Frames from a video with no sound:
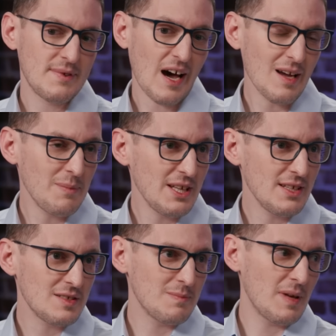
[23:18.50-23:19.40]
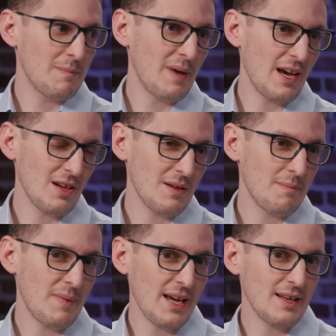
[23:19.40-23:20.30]
Diabetes
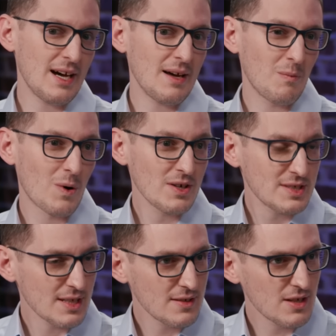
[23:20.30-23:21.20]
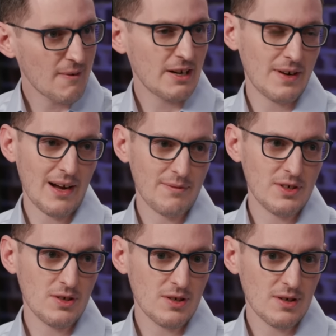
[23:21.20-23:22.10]
may not worsen during or
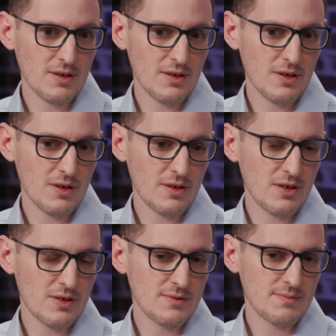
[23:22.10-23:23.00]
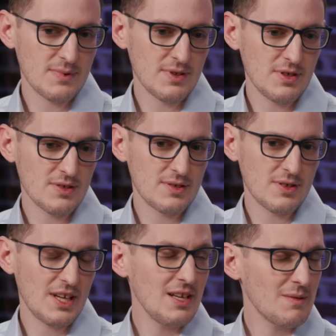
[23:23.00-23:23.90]
after your
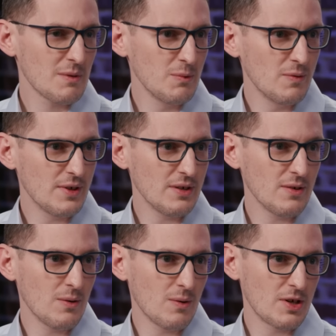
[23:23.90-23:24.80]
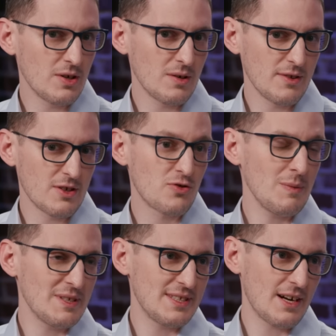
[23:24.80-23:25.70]
kidney removal or the
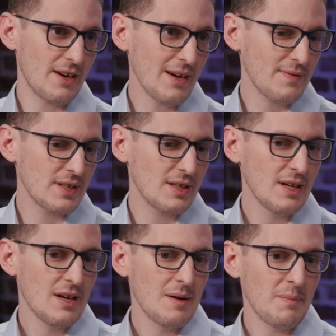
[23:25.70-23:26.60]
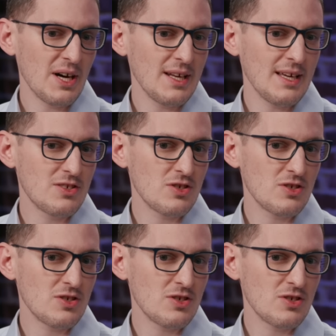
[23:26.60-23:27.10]
treatments thereafter. But